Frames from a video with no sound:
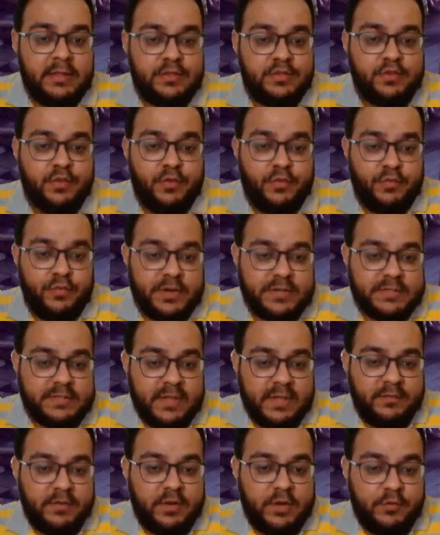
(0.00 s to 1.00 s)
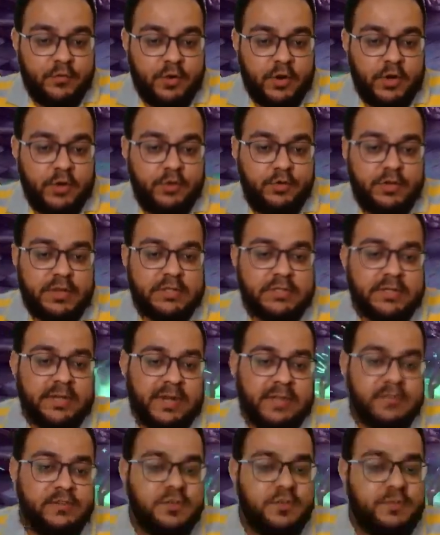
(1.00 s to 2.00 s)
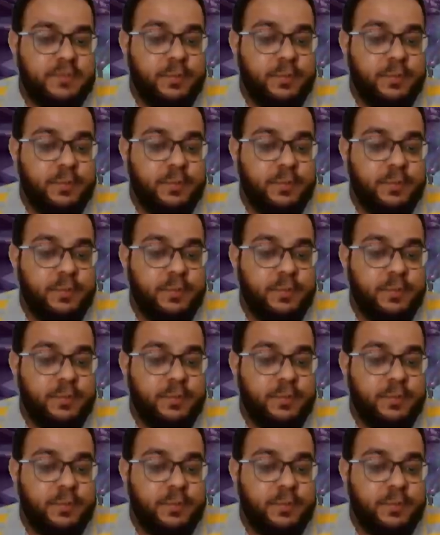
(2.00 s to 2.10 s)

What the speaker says: So first thing we want to do is cleanse off